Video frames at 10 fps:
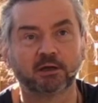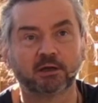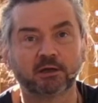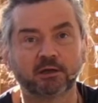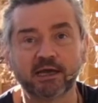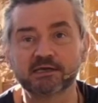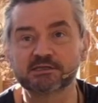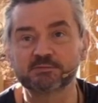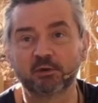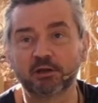Uh,
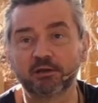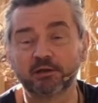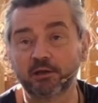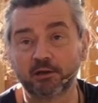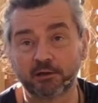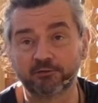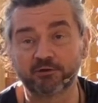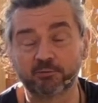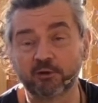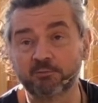yes, my uh,
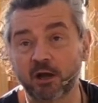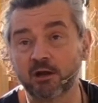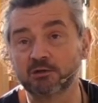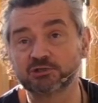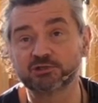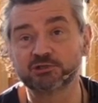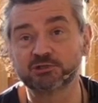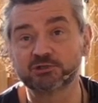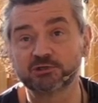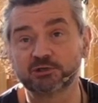February,
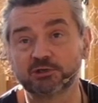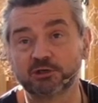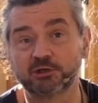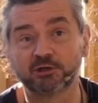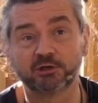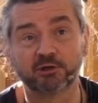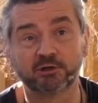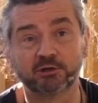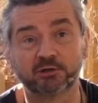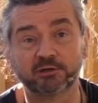March.
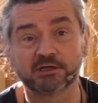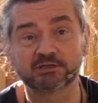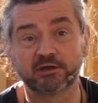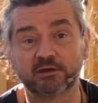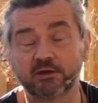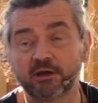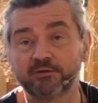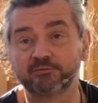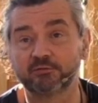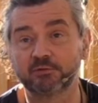Uh, yes, I, I
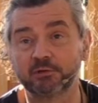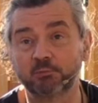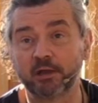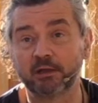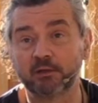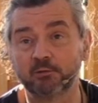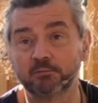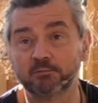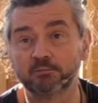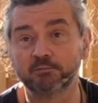have my
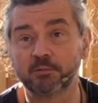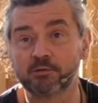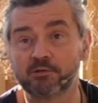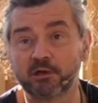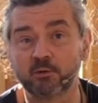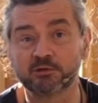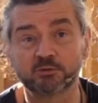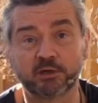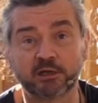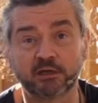monthly
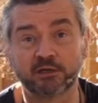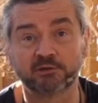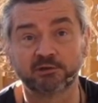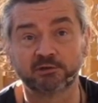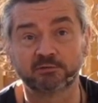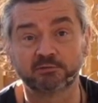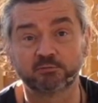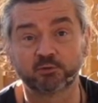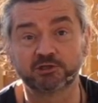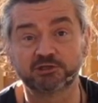one-to-one in
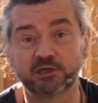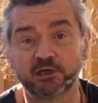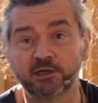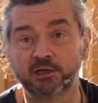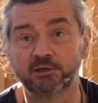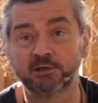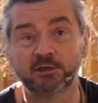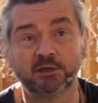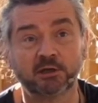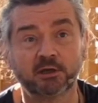London Bridge
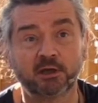again.